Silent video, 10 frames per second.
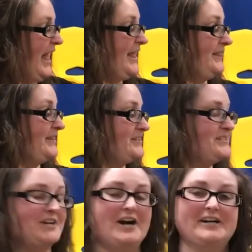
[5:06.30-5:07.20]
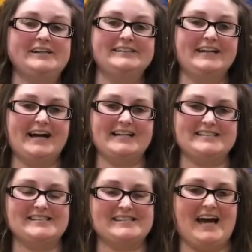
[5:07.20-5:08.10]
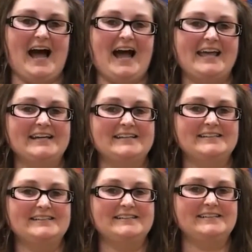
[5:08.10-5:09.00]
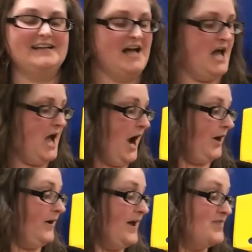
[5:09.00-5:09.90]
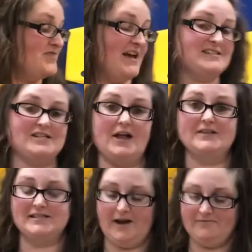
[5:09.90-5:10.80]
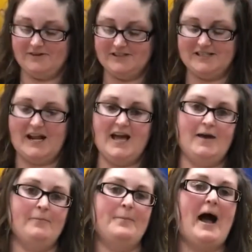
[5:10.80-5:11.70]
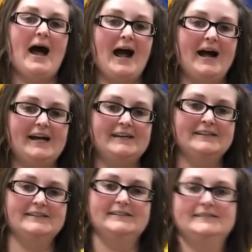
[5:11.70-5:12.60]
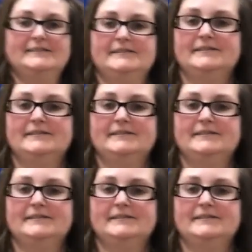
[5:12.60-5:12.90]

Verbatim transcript: And the dark night sky. All right, that's all the time for today. Bye. Bye.